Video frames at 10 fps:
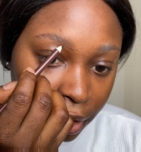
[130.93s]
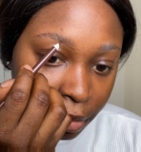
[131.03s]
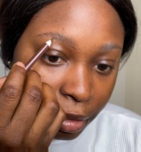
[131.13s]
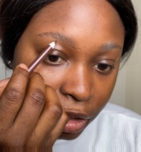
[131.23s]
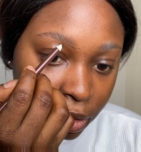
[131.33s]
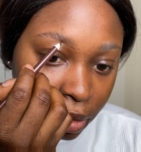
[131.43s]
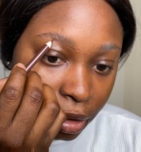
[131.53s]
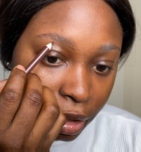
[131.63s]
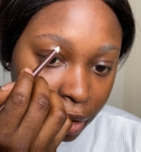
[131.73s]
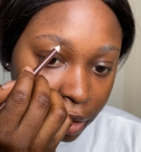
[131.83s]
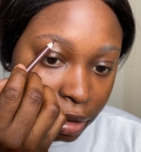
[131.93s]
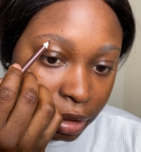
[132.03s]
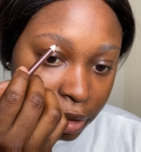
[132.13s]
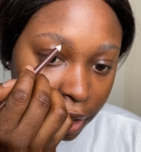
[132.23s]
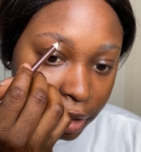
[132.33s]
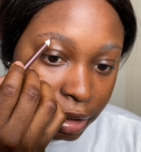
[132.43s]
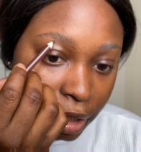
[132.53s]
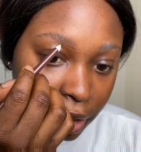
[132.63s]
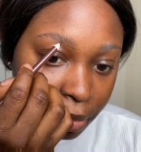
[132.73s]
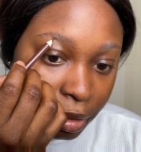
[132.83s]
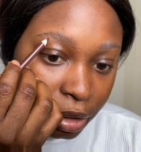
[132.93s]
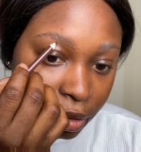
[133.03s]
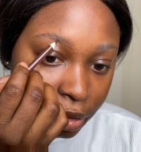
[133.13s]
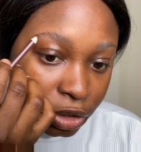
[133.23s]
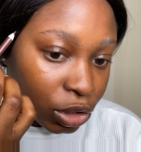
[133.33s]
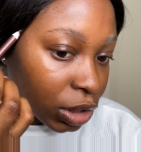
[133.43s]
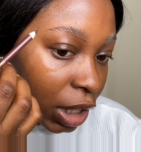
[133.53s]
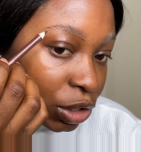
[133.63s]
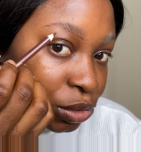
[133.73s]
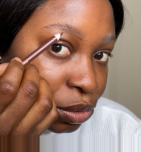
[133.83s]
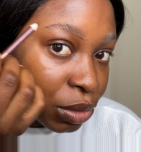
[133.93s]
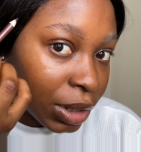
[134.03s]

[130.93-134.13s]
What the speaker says: Make sure it doesn't extend beyond your natural